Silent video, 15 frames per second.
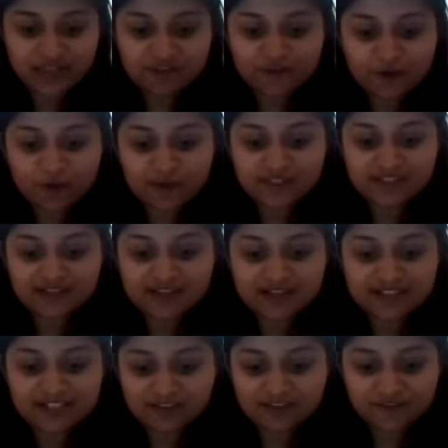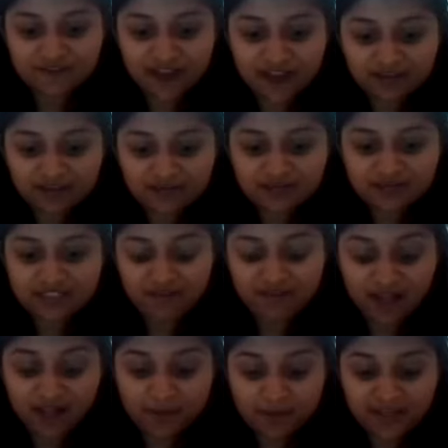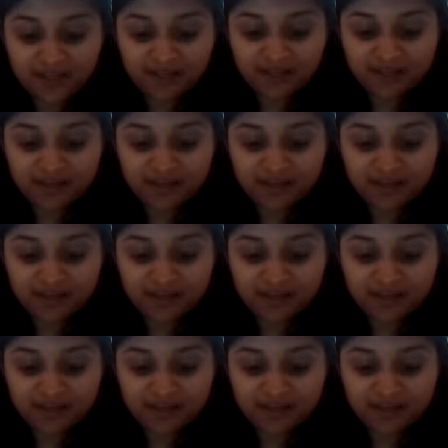focused on identifying, developing,